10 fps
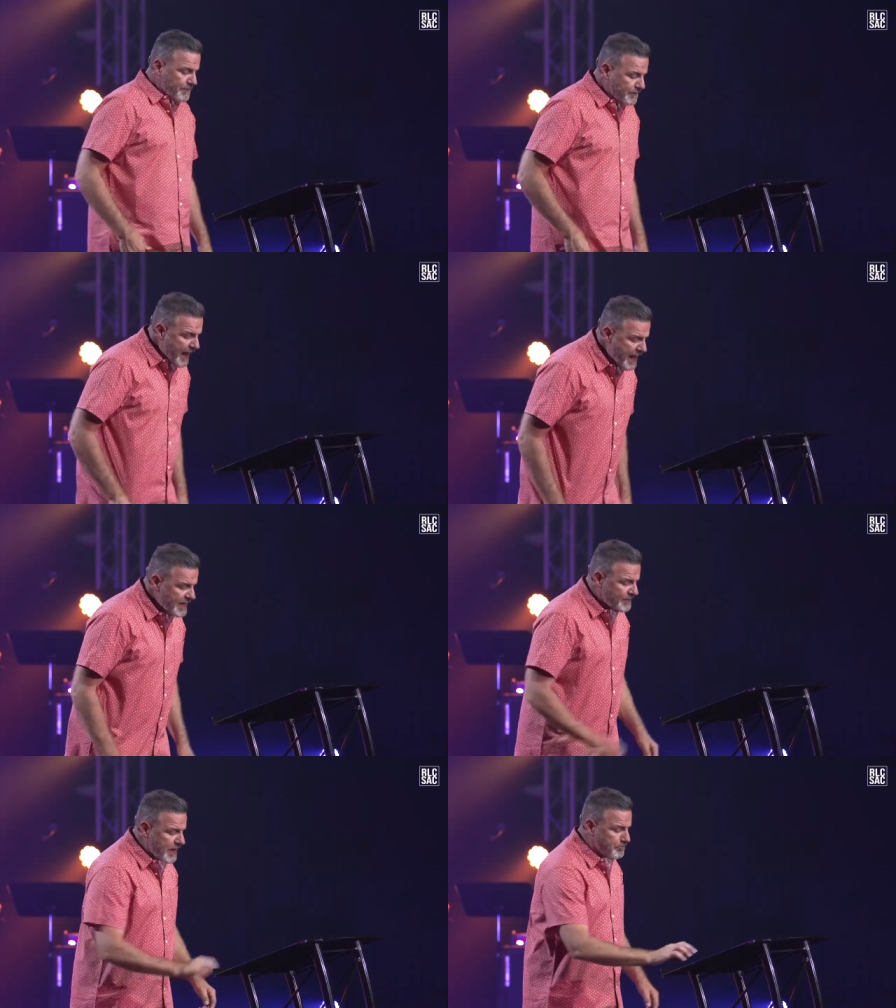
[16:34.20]
The
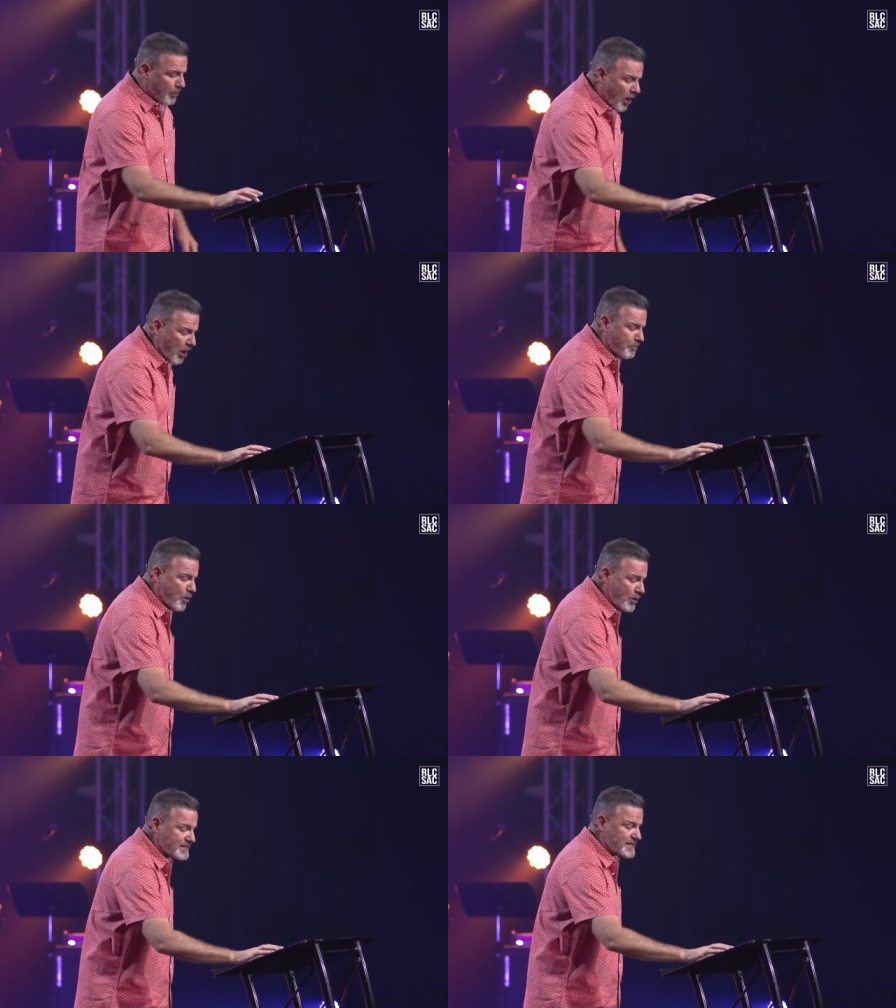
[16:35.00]
faith that
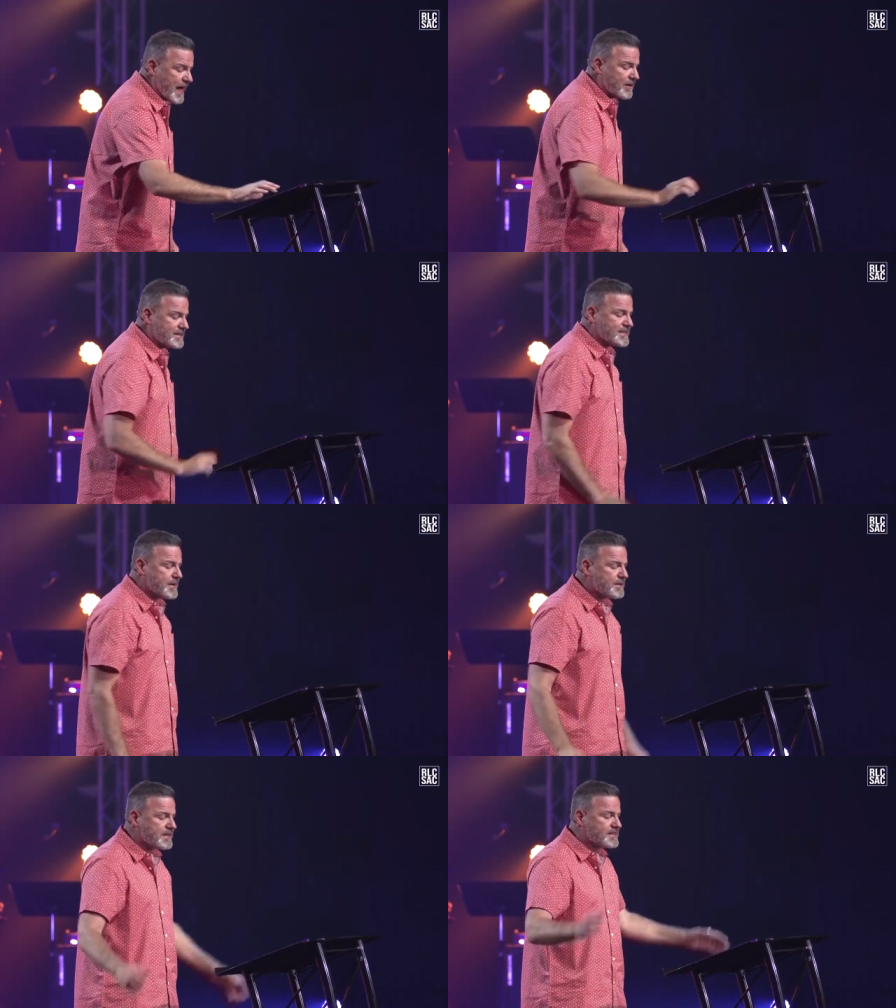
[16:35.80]
Paul points out in
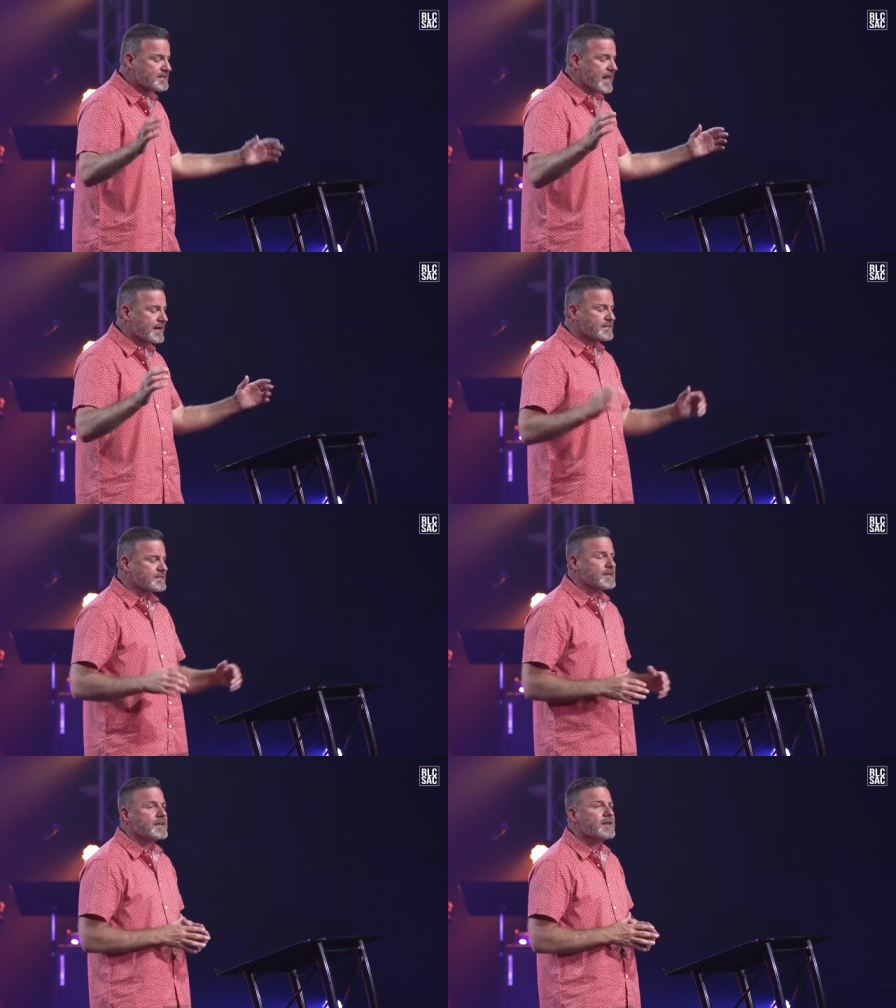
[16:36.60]
Timothy's
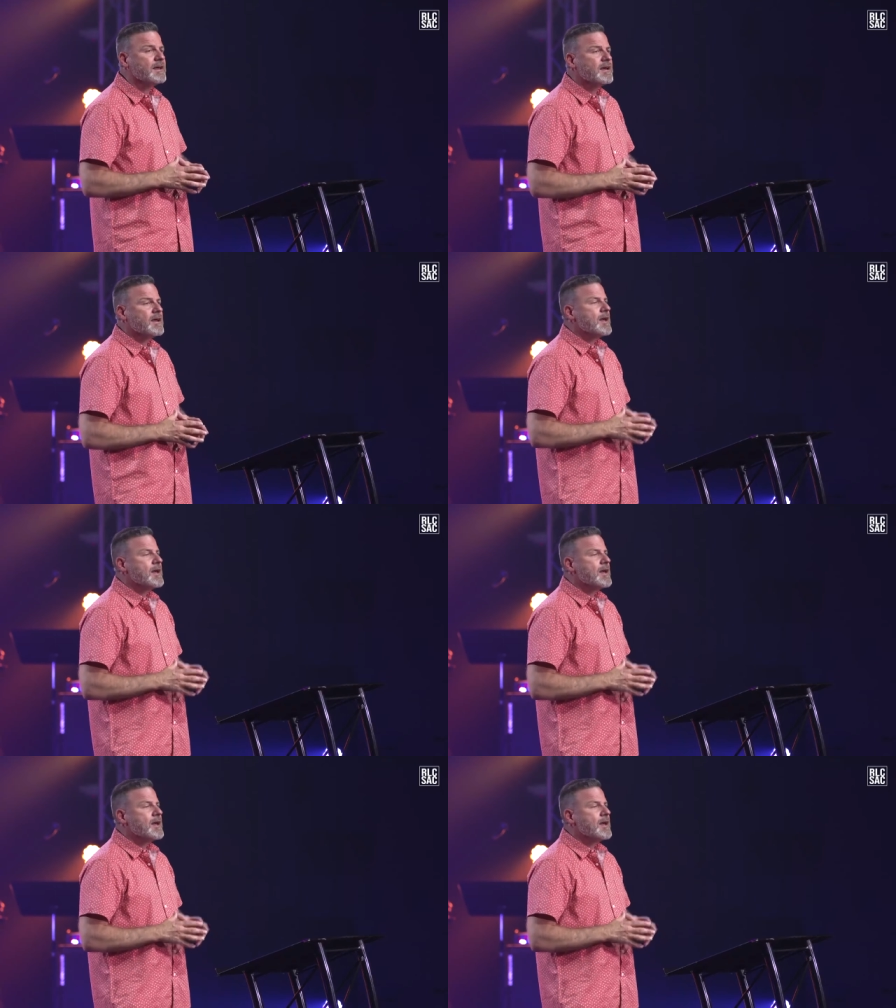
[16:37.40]
legacy